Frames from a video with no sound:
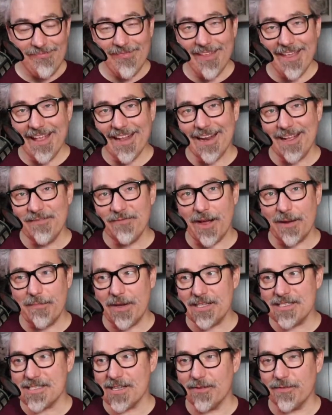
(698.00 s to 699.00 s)
And I find
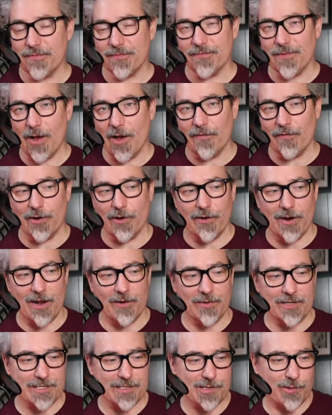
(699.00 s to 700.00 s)
myself hovering
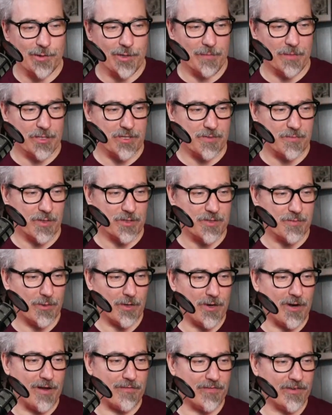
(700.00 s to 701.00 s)
around Discord much, much
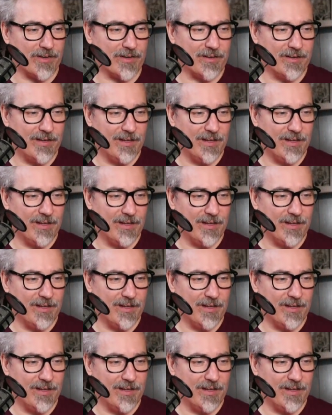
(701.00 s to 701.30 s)
more often.